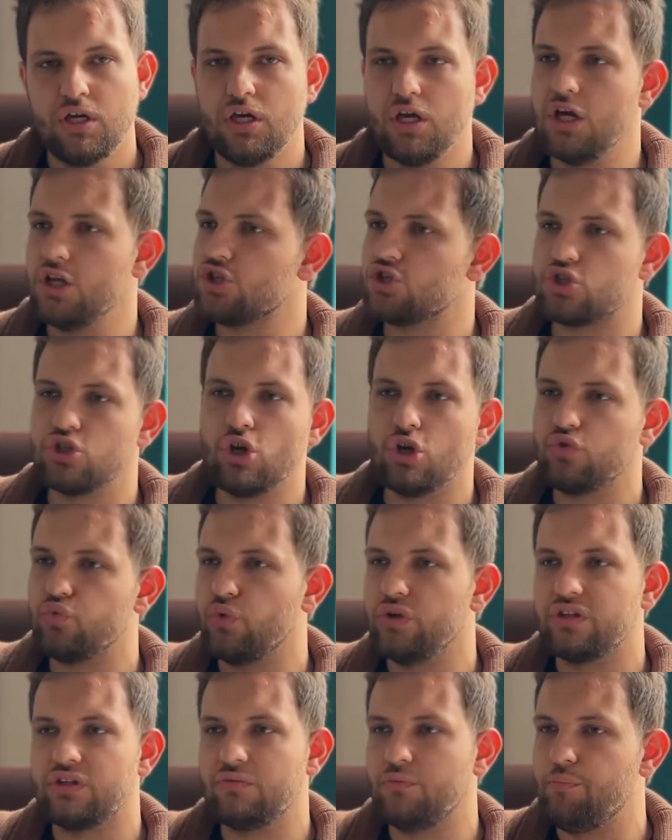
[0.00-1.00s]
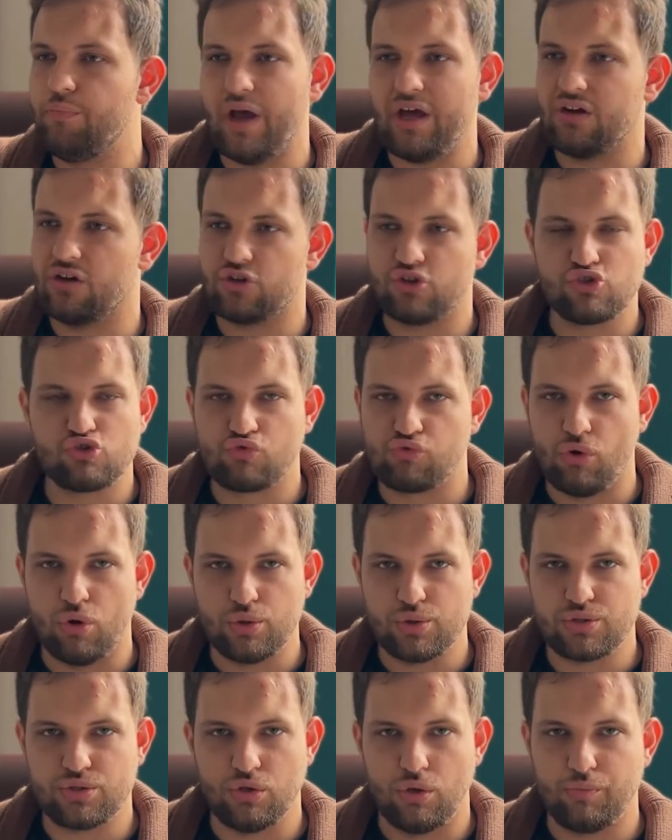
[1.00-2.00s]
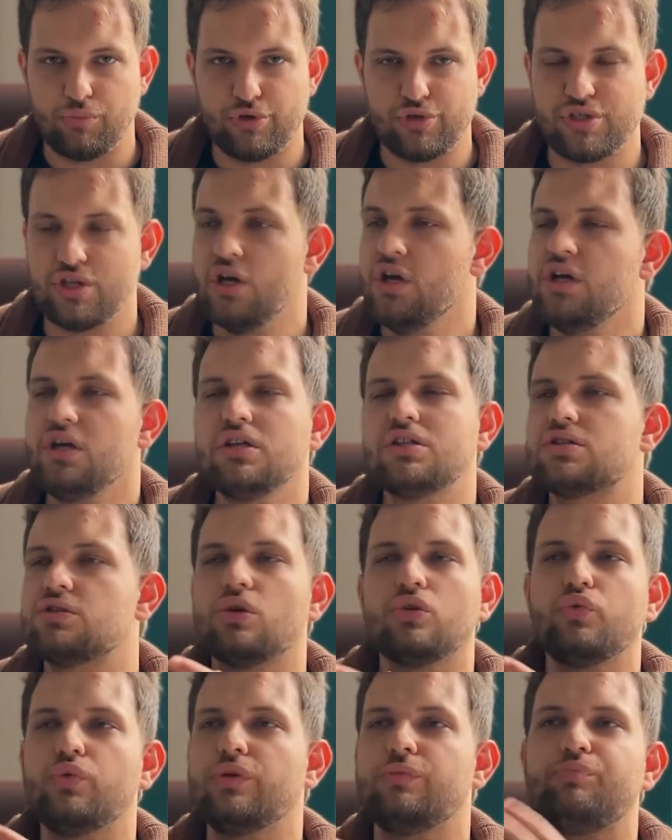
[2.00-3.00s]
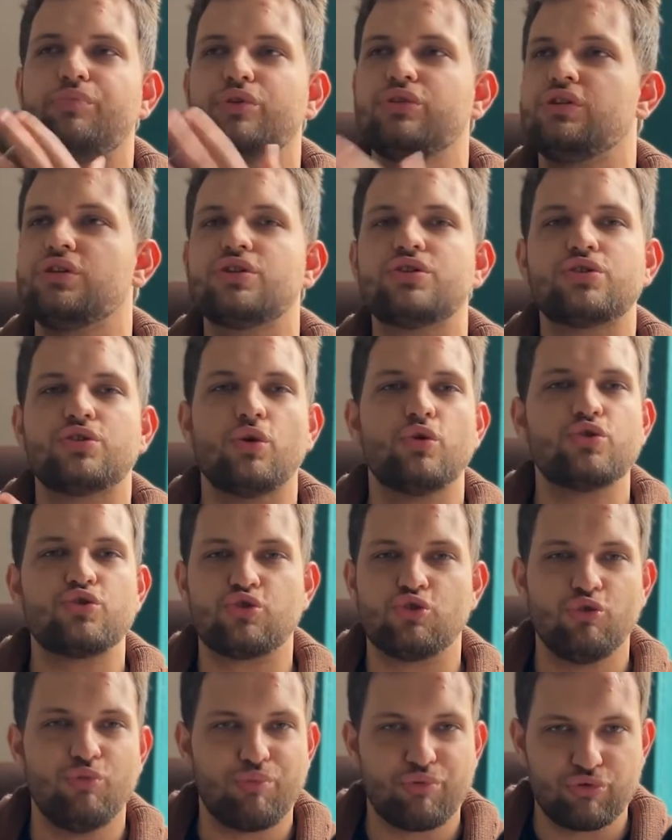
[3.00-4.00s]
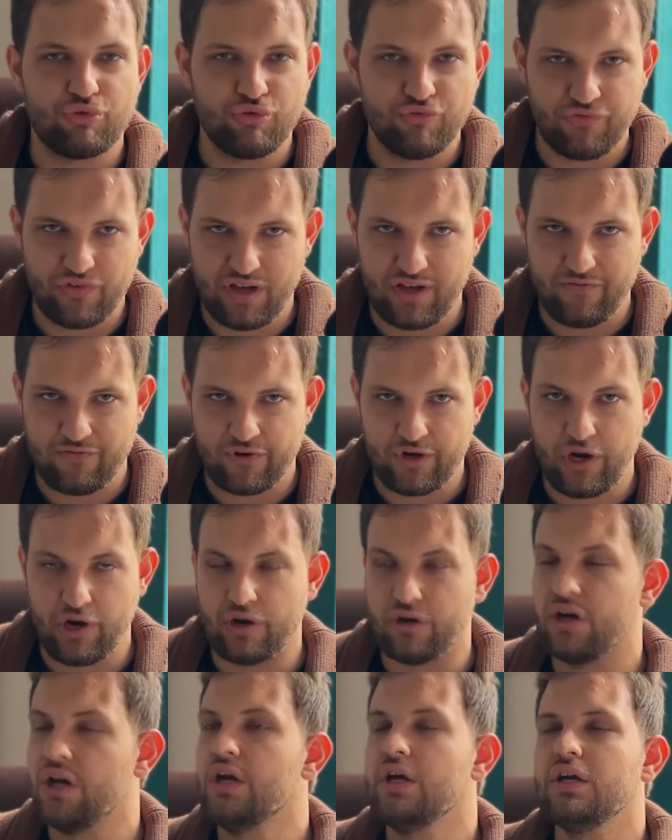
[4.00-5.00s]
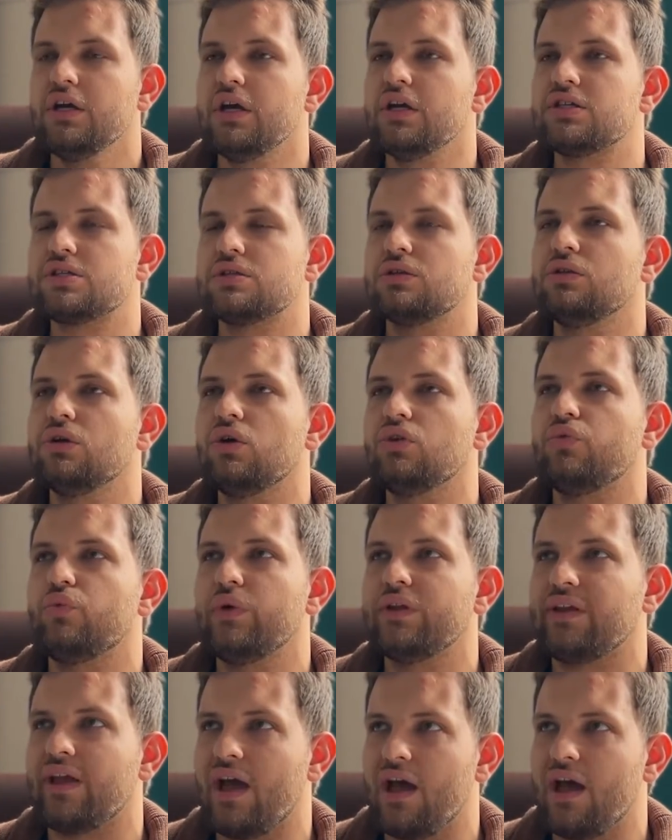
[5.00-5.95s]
It's not with better scroll stoppers. It's not with putting social proof everywhere. It's not with